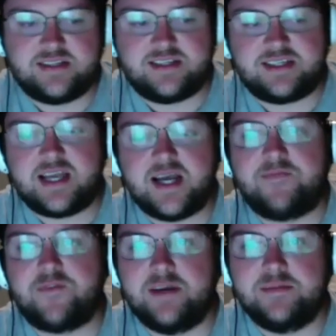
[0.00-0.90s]
set
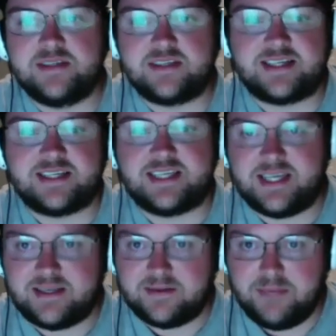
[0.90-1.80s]
up for him to
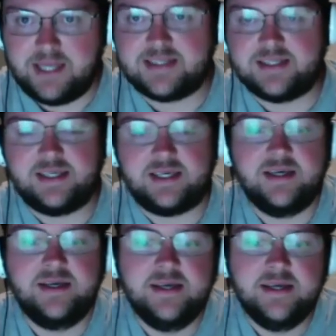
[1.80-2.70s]
succeed mentally,
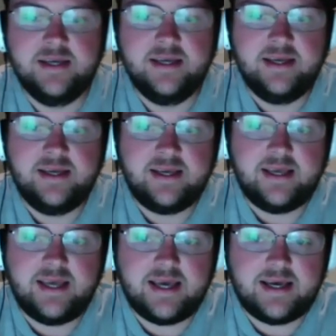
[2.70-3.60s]

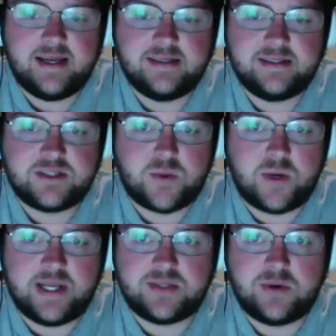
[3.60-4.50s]
and
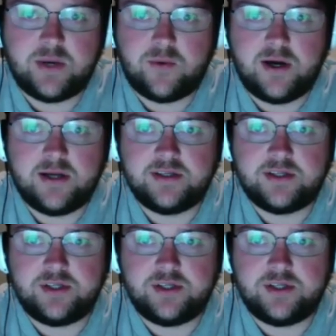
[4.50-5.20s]
2021,